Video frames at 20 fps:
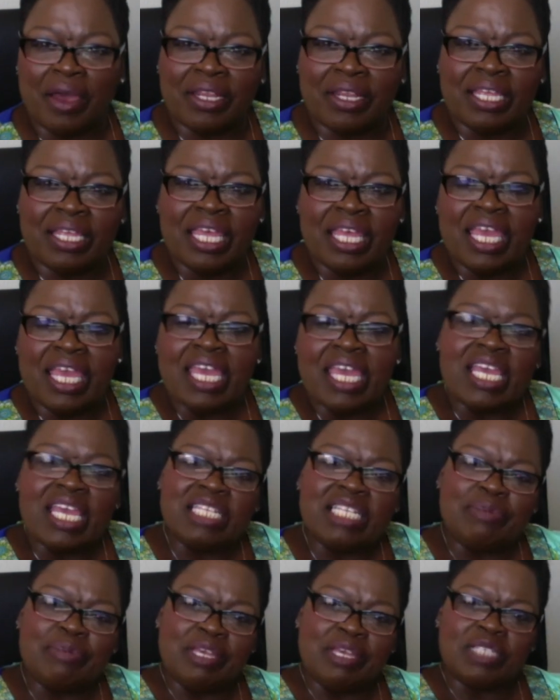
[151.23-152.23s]
it, is
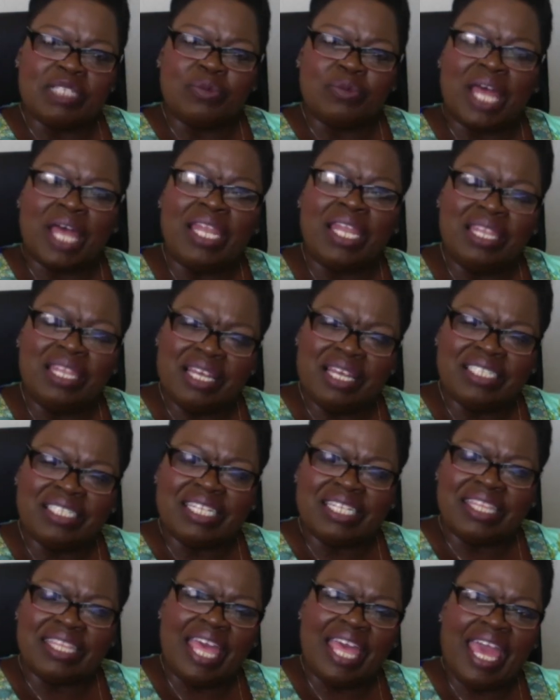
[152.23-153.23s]
because when I looked
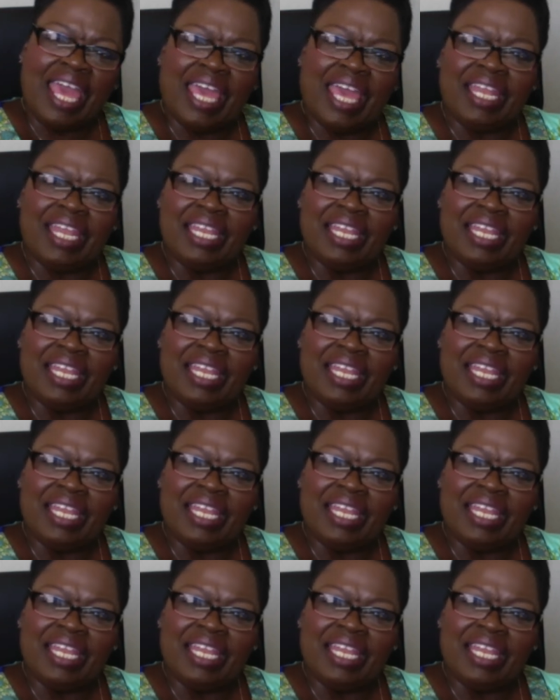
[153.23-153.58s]
at that,